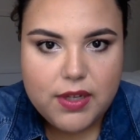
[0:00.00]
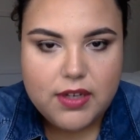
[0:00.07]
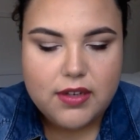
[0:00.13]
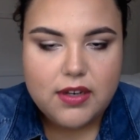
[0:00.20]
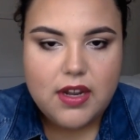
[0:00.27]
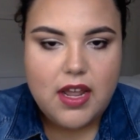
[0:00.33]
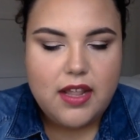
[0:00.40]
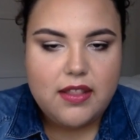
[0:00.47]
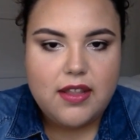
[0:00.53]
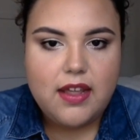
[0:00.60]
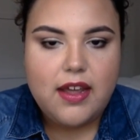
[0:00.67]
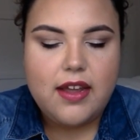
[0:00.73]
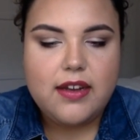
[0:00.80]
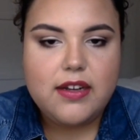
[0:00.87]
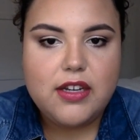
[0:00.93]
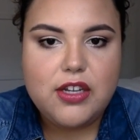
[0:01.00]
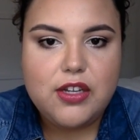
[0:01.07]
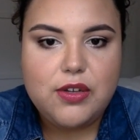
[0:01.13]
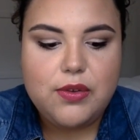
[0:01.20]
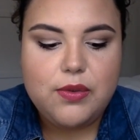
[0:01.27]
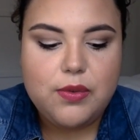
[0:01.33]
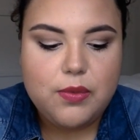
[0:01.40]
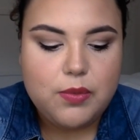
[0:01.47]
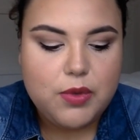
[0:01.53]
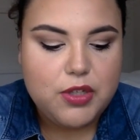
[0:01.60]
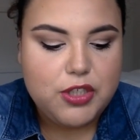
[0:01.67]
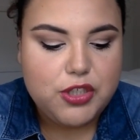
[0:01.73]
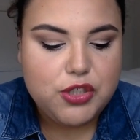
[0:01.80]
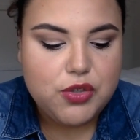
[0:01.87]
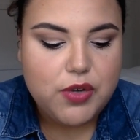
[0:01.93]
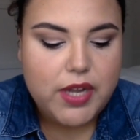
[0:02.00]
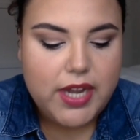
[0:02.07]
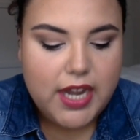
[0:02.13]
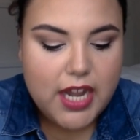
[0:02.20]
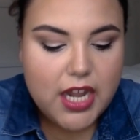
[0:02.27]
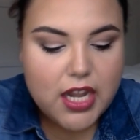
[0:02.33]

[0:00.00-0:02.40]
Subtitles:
and that you will enjoy.